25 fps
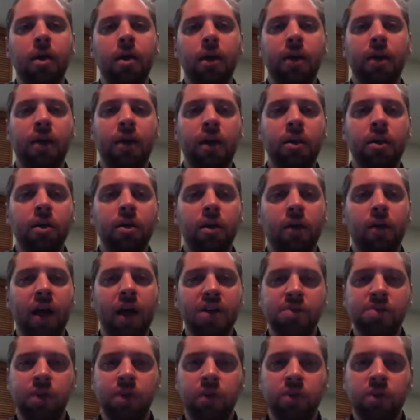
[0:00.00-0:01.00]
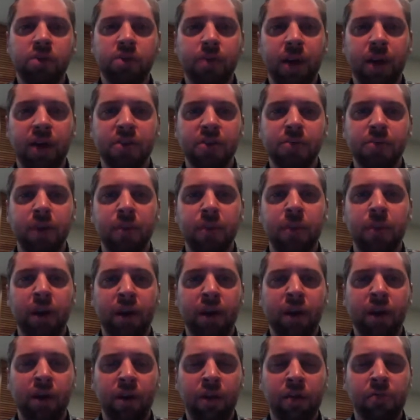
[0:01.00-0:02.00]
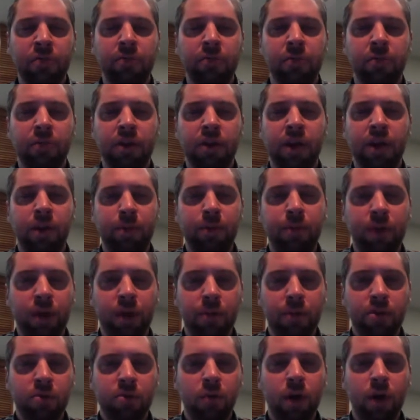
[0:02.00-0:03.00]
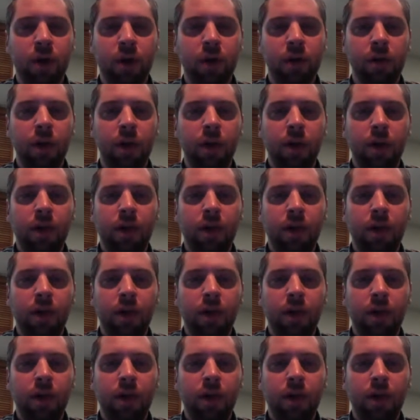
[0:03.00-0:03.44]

and then your classmate response by Monday at 11:59 p.m. as well.